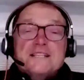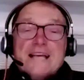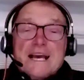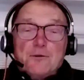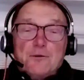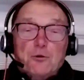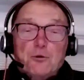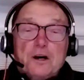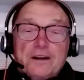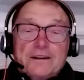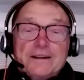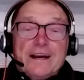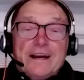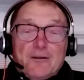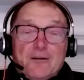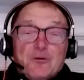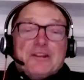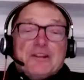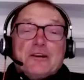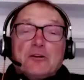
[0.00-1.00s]
they would.
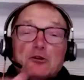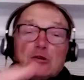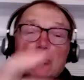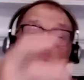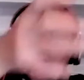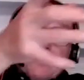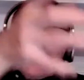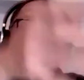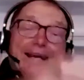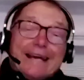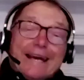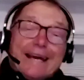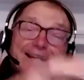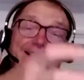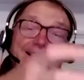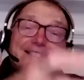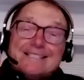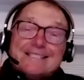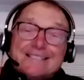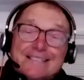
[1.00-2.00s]
They're looking at
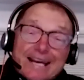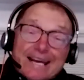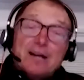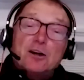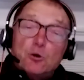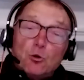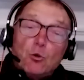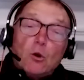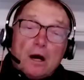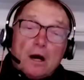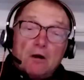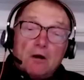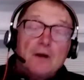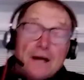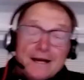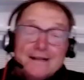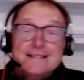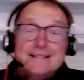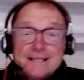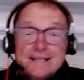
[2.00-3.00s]
a stairwell
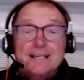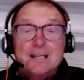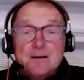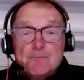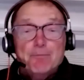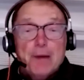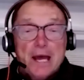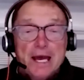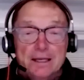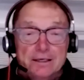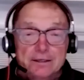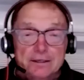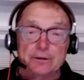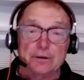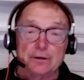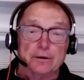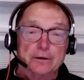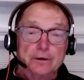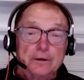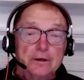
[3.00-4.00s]
as the competitor.